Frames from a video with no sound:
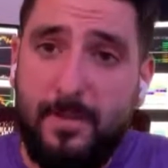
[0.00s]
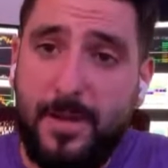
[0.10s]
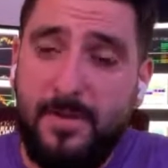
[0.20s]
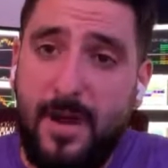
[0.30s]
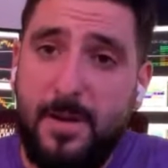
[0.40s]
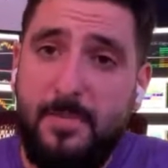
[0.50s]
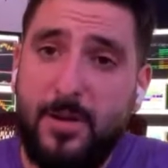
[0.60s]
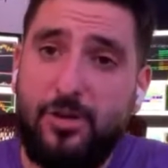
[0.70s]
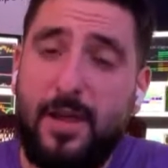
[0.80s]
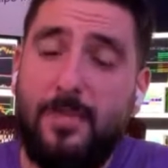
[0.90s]
believe that I'm going to
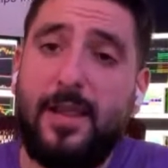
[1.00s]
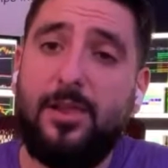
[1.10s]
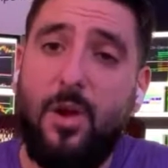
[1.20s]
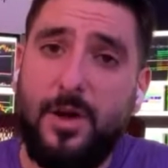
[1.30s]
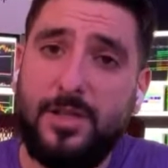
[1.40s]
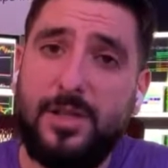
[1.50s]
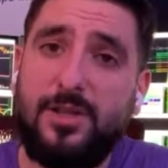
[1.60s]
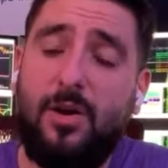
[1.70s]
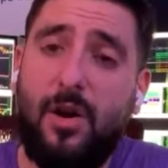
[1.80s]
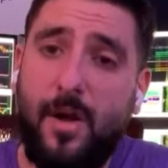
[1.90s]
make sure that my
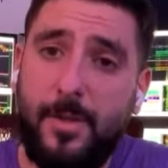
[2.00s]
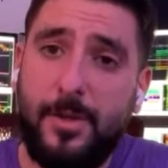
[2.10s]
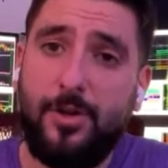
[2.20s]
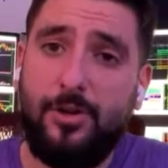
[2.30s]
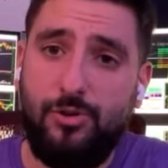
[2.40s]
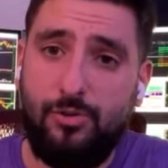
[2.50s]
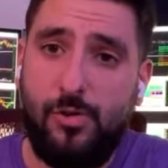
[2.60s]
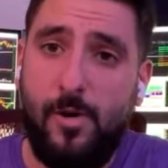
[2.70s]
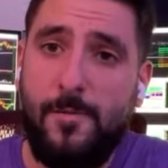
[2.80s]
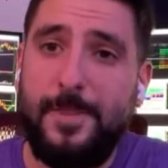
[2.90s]
losses are under
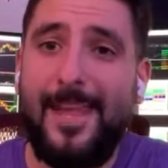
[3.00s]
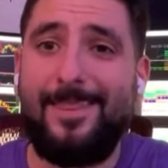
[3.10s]
control.